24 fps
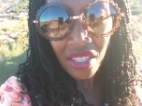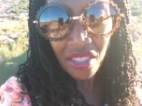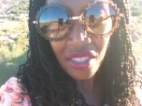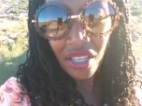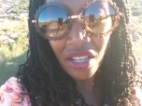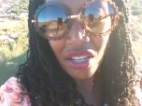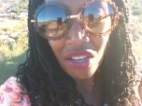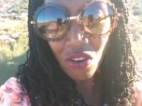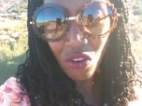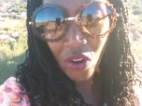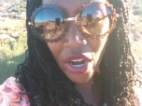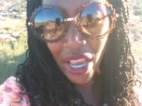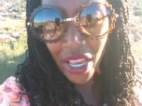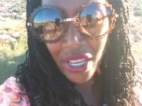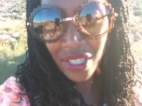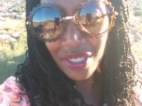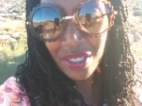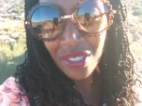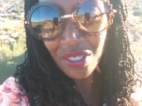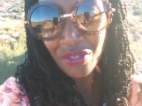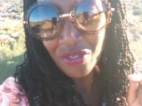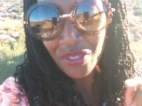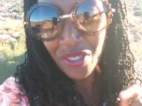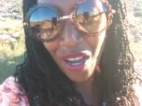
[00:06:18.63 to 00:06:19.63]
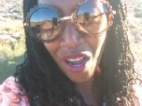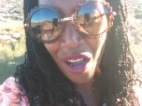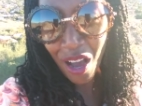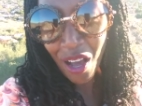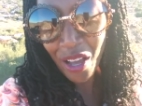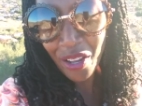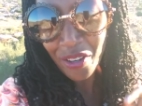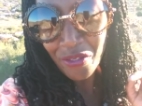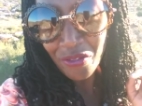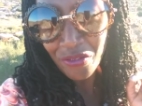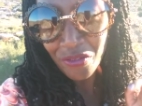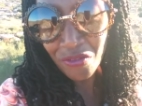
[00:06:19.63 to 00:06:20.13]
The grace of
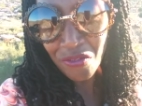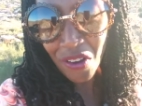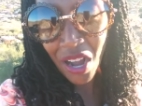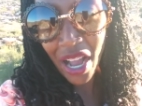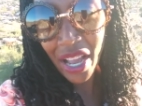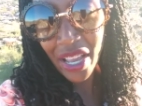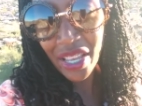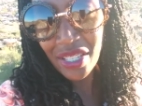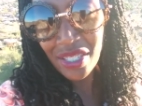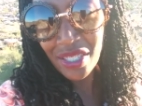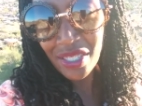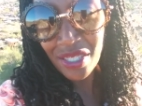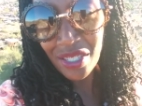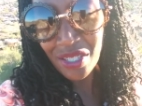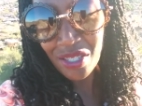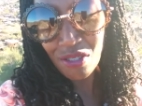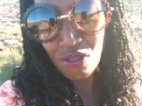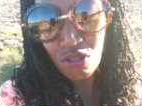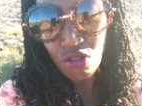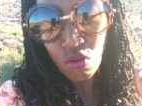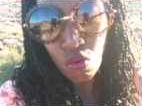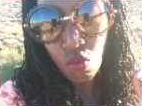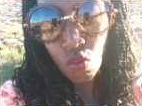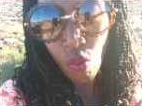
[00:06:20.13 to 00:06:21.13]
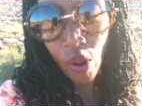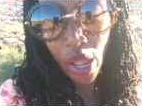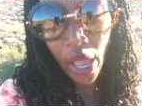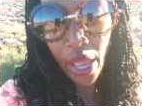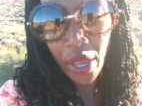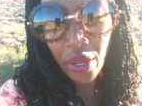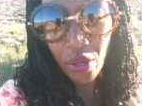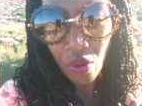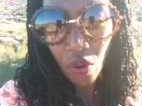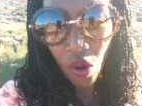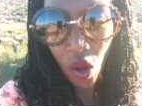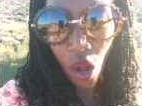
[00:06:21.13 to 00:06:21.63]
God finds you
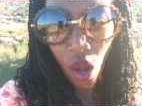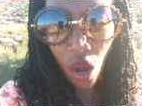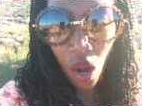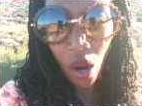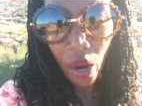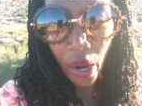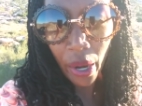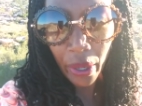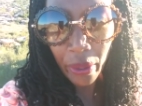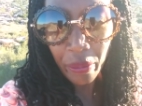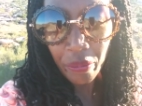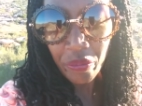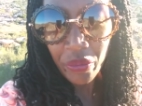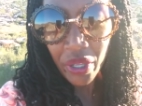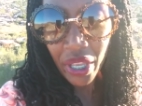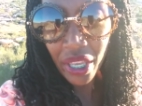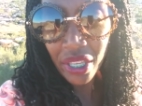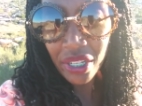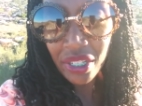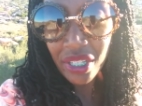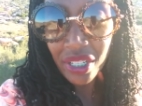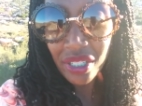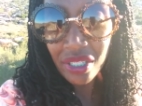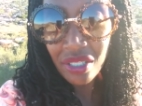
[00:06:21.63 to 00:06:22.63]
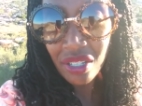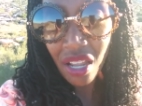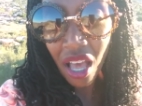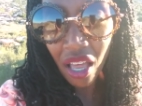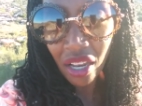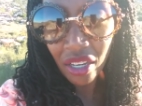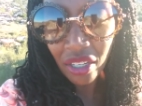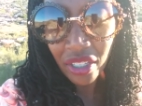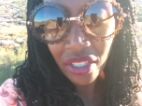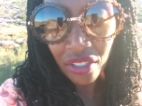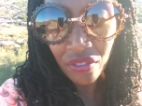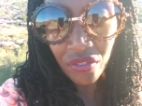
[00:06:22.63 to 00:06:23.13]
where you are and does
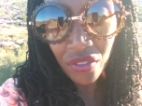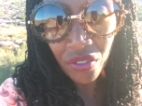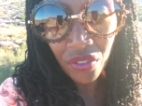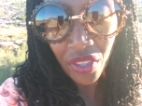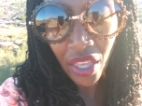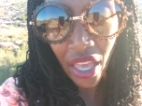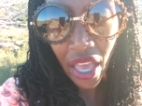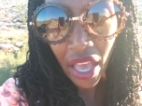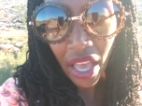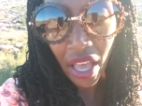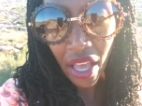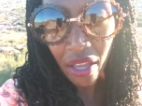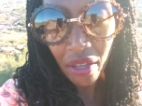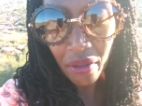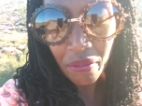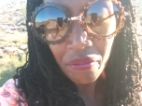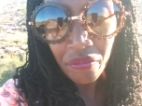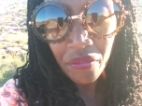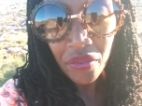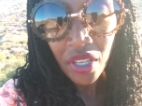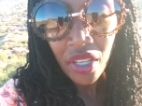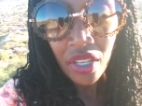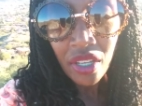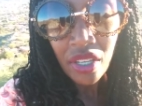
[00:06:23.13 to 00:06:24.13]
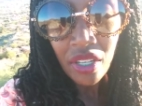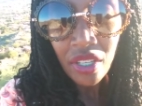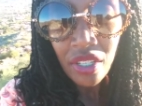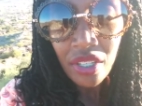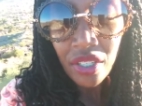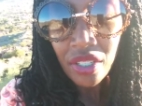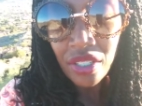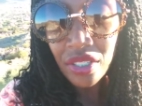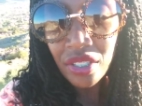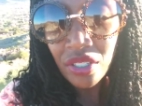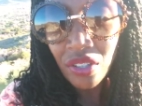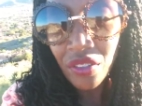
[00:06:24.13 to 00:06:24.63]
not leave you there.
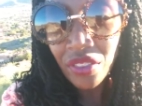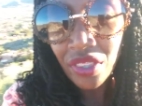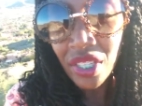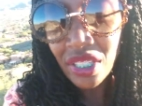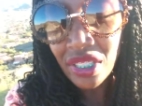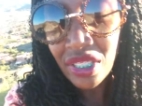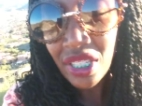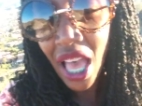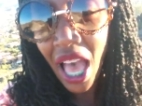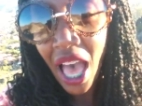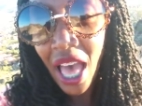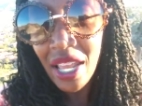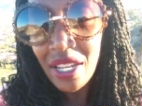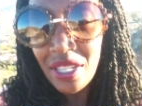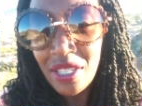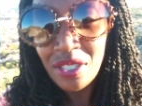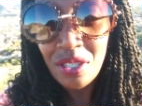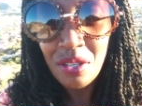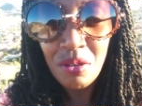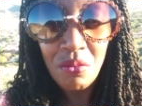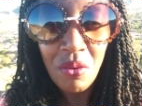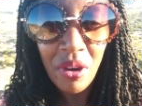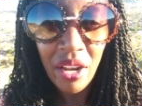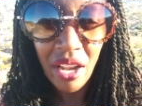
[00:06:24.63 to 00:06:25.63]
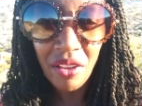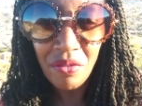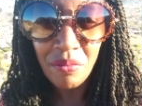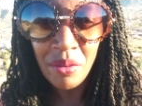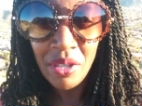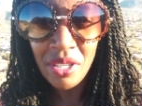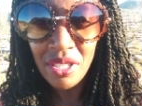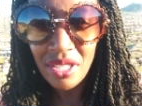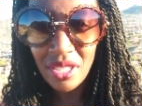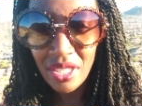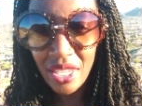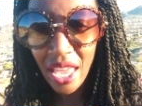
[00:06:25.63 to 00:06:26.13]
So this adds to what I've
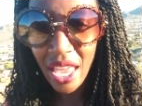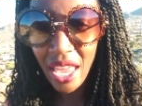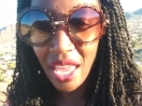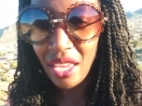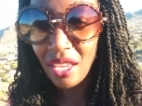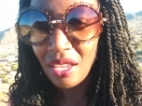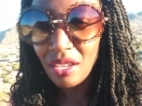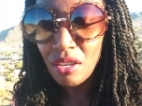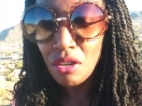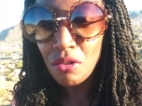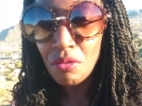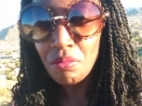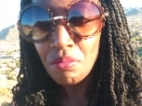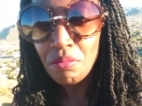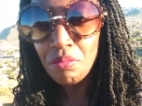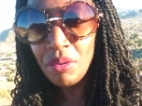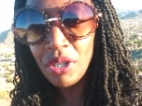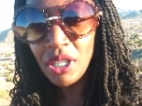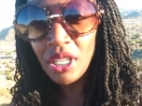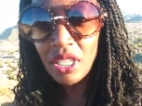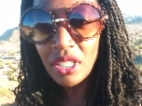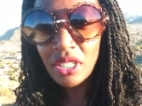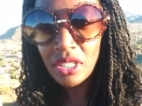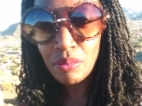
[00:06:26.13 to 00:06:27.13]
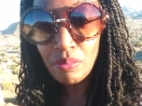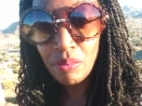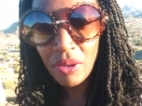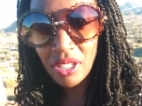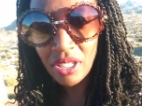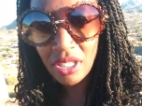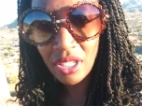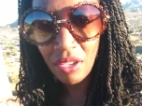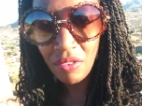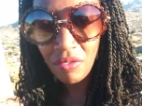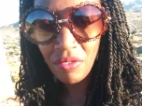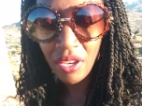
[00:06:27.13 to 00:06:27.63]
been saying. Be
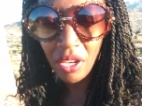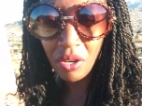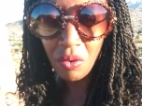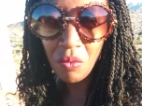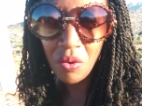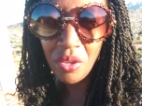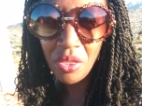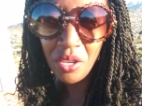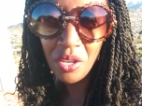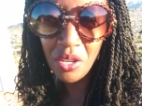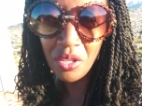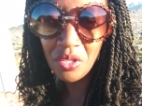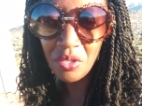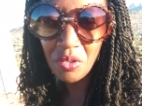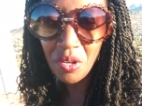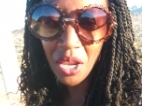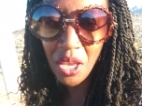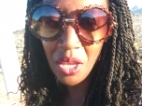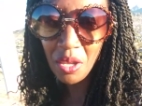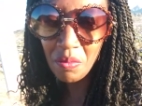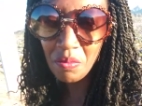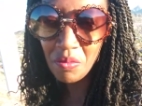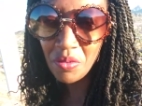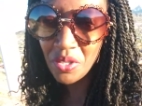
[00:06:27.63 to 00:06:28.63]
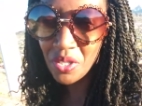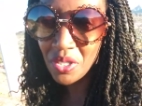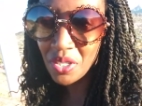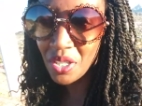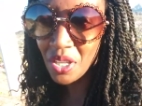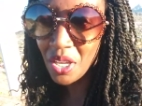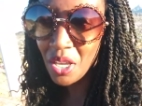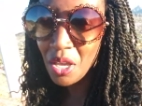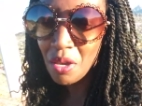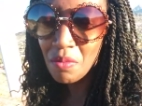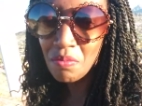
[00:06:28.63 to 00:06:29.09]
specific with your dreams.